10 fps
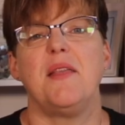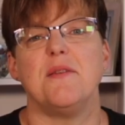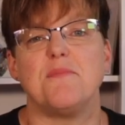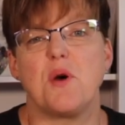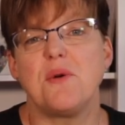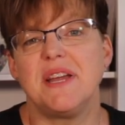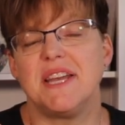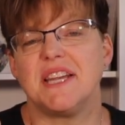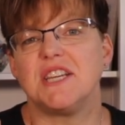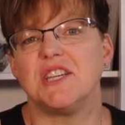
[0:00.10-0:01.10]
The Broken
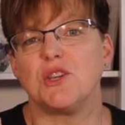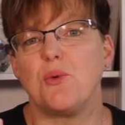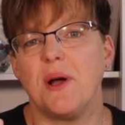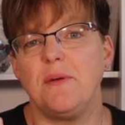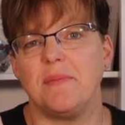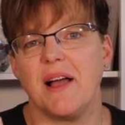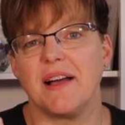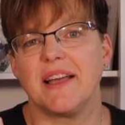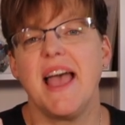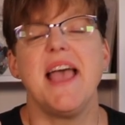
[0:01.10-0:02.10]
Dishes Quilt
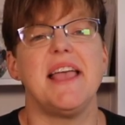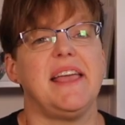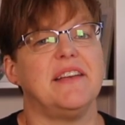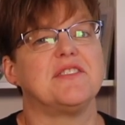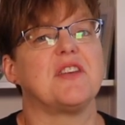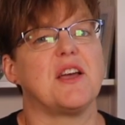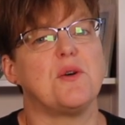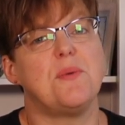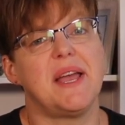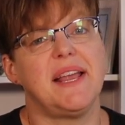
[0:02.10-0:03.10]
Block is a
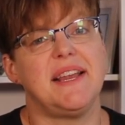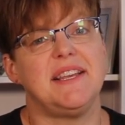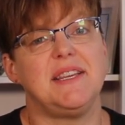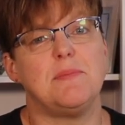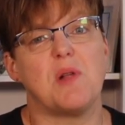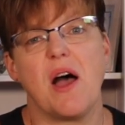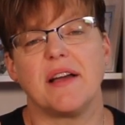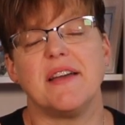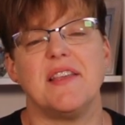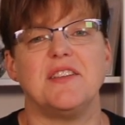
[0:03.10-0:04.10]
quick and easy
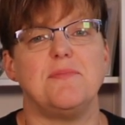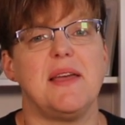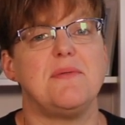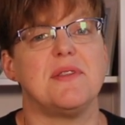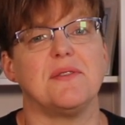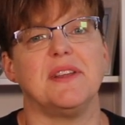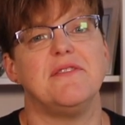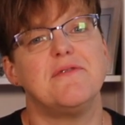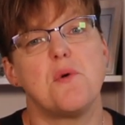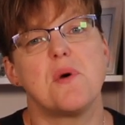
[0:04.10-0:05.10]
block that's made with only
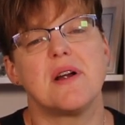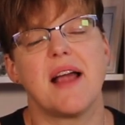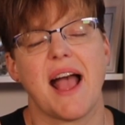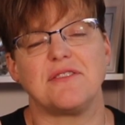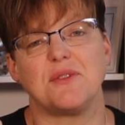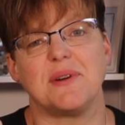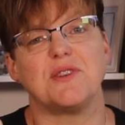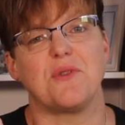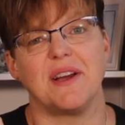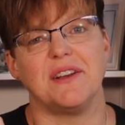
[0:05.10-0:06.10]
four half square
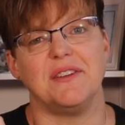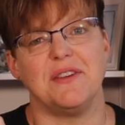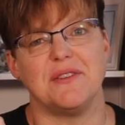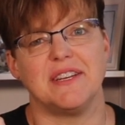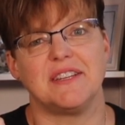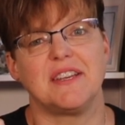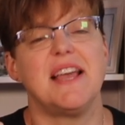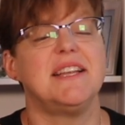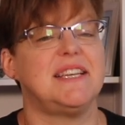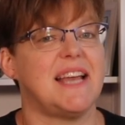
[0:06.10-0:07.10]
triangle units.
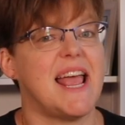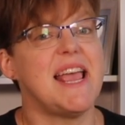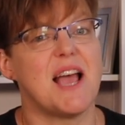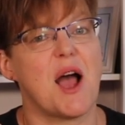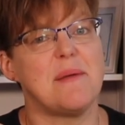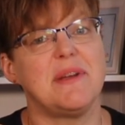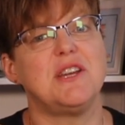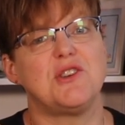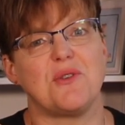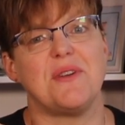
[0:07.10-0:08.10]
Today, I'm going
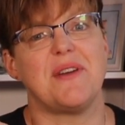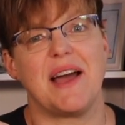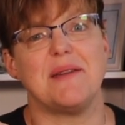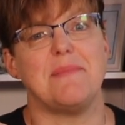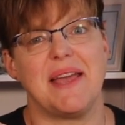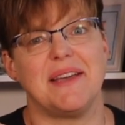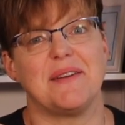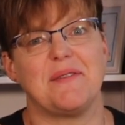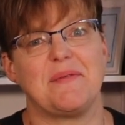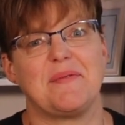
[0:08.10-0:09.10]
to show you how to make it.